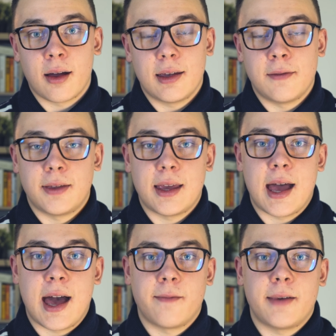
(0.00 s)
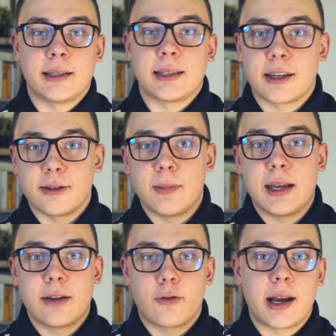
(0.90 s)
if they have a second
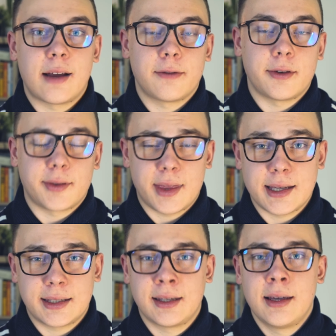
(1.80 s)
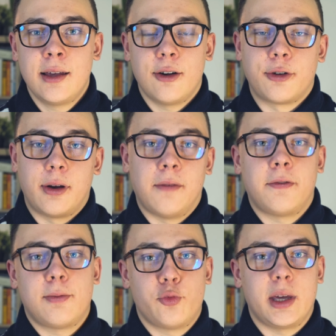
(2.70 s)
meeting right after this, or if
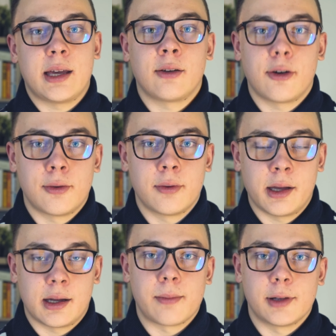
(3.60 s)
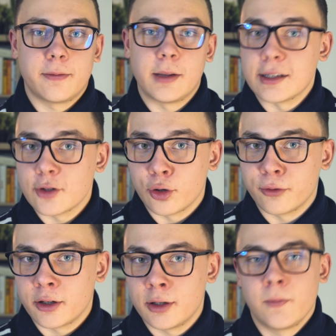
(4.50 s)
we can go a couple of minutes
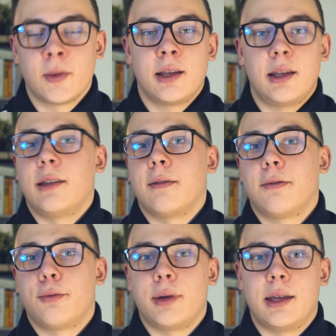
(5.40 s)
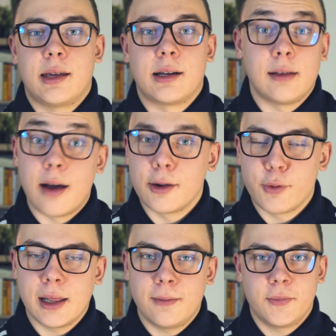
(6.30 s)
over if we get along
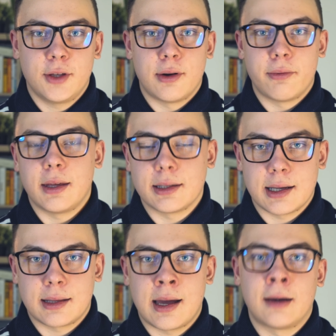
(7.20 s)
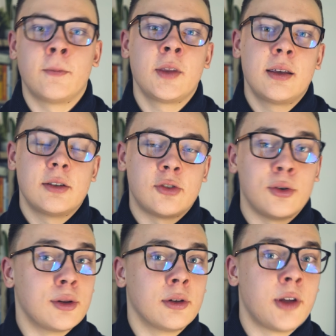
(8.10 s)
well, things like that. So
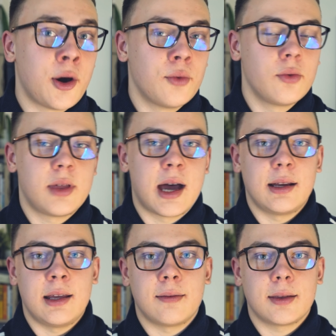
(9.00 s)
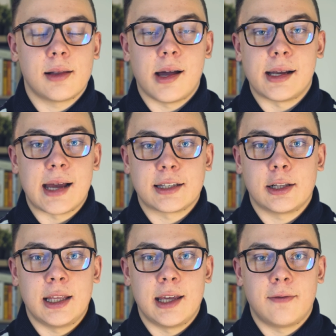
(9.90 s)
you'll know that if the client has
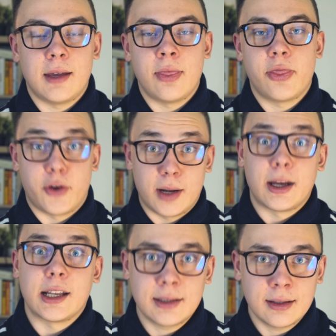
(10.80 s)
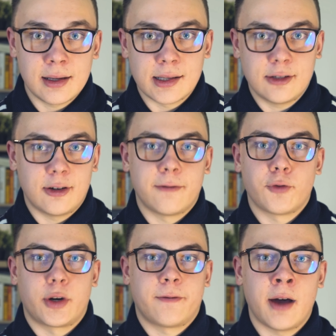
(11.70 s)
to leave in 30 minutes instead of
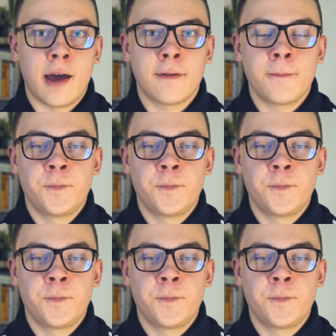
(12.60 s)
45,